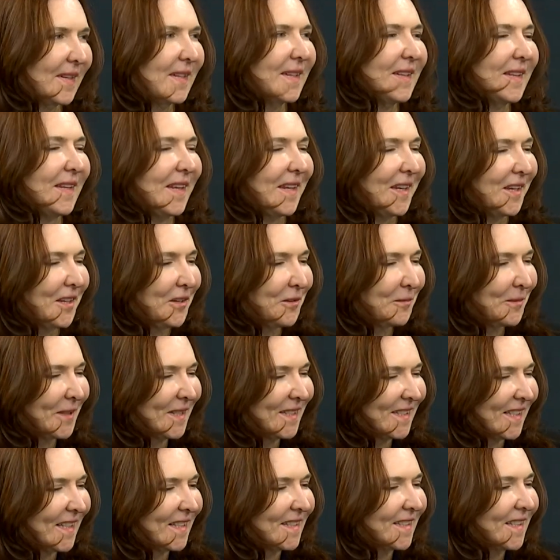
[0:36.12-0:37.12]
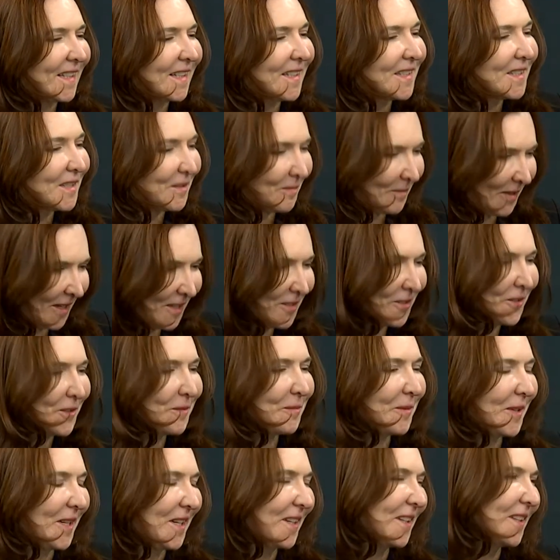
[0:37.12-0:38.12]
Thank you, it's a pleasure to
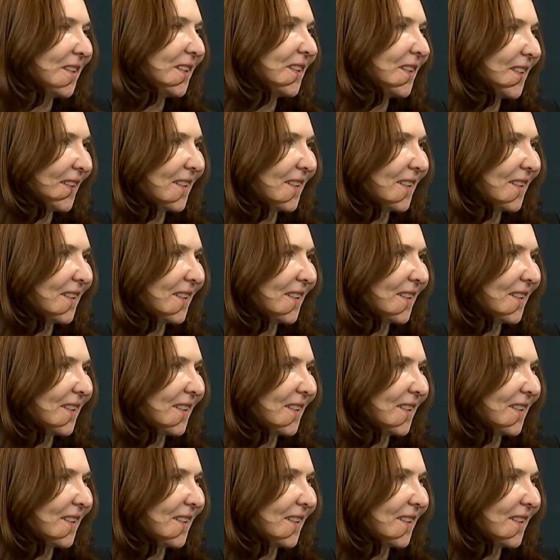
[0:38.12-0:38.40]
be here.